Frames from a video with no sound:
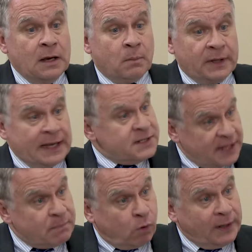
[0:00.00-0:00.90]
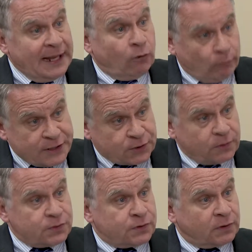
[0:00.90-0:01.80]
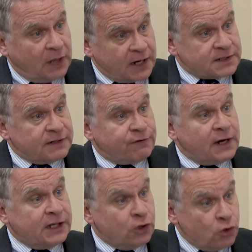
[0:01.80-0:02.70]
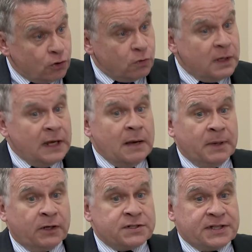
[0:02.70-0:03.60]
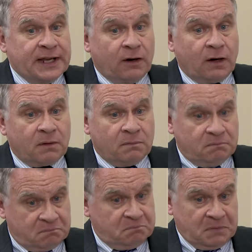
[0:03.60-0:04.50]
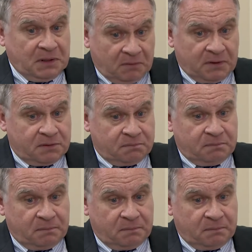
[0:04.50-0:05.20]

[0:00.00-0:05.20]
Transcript: But as they point out, researchers are constantly finding new because they are, you know, they're